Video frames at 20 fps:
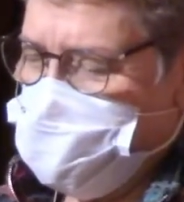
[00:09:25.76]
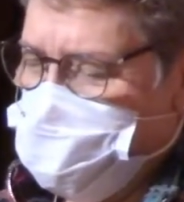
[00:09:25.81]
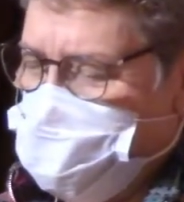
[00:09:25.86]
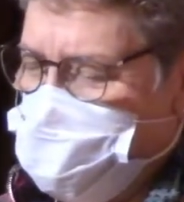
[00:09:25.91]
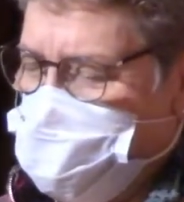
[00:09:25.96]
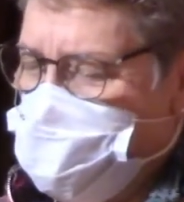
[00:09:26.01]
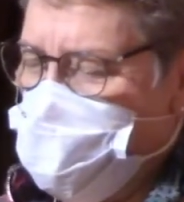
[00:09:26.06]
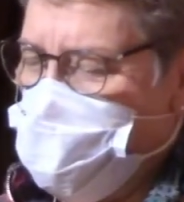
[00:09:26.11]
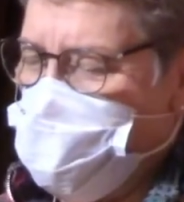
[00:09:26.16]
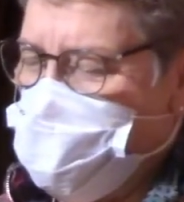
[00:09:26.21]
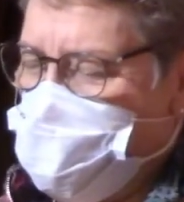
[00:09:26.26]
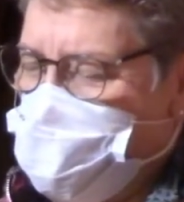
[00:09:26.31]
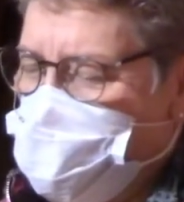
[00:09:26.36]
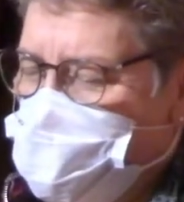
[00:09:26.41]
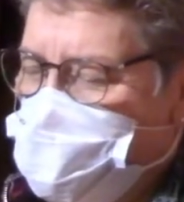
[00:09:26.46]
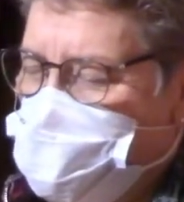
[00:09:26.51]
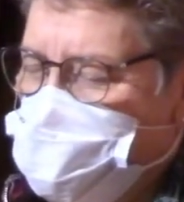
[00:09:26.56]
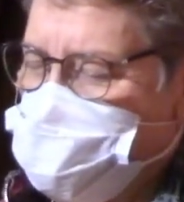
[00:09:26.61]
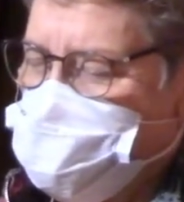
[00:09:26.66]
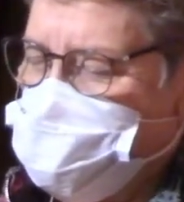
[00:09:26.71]
You know the
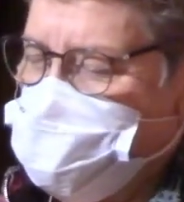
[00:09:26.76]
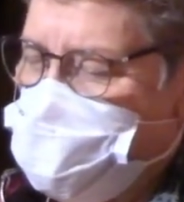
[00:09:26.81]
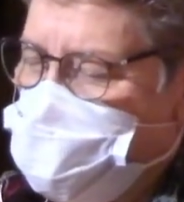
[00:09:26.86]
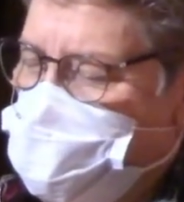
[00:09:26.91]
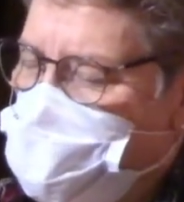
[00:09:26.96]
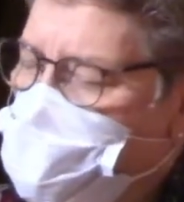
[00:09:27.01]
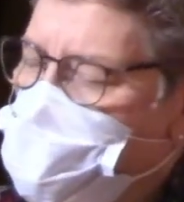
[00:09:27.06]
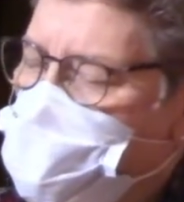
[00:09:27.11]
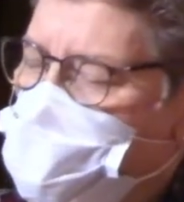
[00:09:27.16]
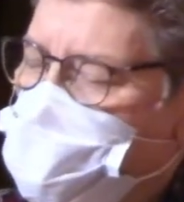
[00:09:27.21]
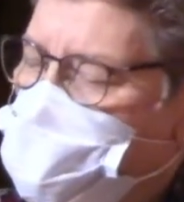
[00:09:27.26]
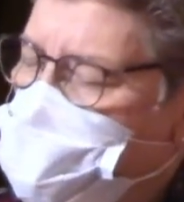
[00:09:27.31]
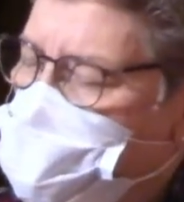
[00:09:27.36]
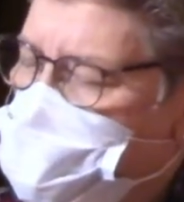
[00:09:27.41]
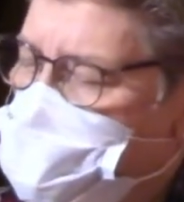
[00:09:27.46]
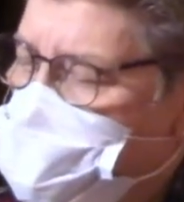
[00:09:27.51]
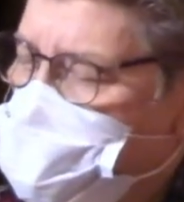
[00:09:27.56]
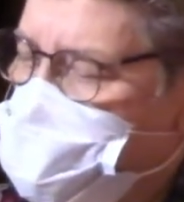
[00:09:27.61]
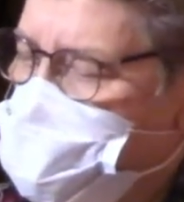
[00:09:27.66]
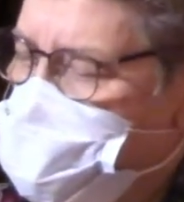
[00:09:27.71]
things that
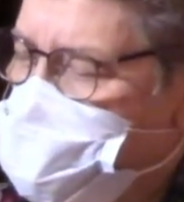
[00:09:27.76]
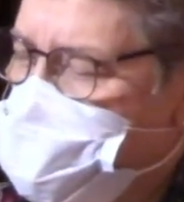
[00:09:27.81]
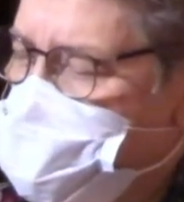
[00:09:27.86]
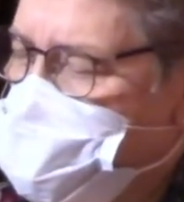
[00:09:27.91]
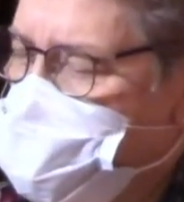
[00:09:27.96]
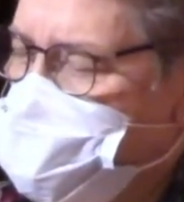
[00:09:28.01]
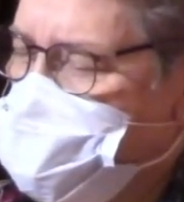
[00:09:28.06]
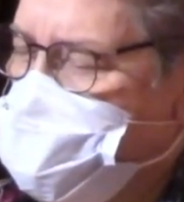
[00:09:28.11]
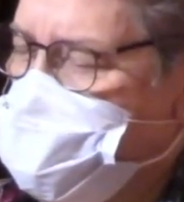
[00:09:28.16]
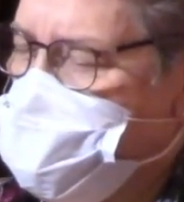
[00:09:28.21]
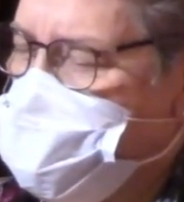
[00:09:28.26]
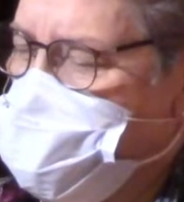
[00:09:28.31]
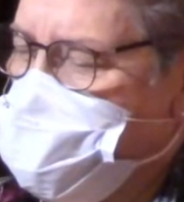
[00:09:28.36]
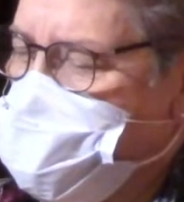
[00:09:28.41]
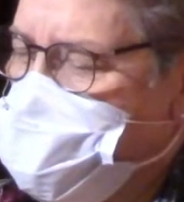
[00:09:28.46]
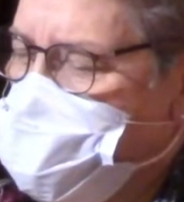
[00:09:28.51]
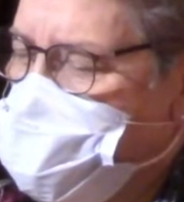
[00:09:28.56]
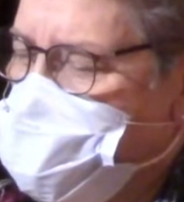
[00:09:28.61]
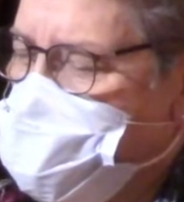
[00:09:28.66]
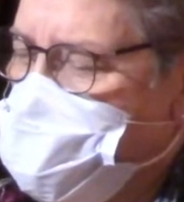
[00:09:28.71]
have
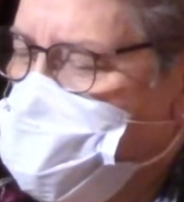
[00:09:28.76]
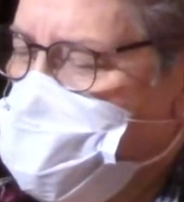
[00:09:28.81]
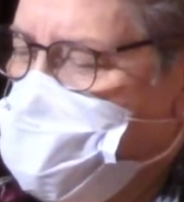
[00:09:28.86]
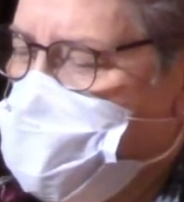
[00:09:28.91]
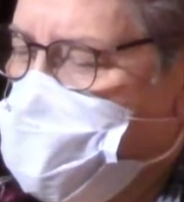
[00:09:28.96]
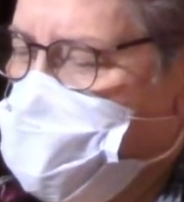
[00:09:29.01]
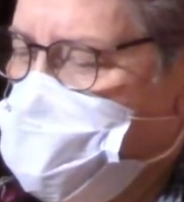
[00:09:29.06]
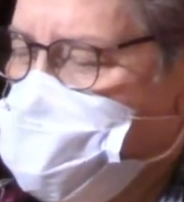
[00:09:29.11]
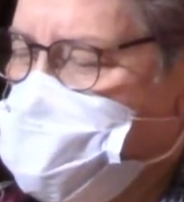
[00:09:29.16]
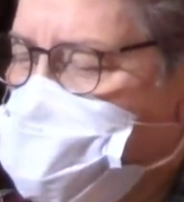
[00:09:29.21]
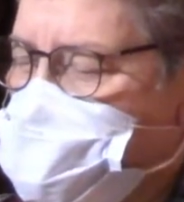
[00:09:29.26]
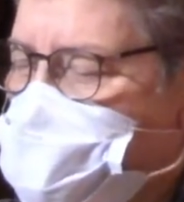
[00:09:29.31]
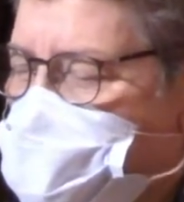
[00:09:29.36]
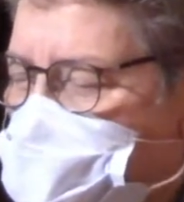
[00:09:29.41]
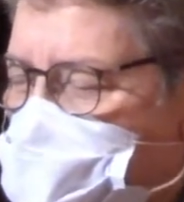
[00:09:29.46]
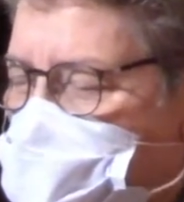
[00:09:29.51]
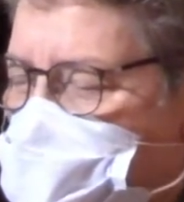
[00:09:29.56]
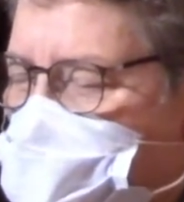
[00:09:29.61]
unsettled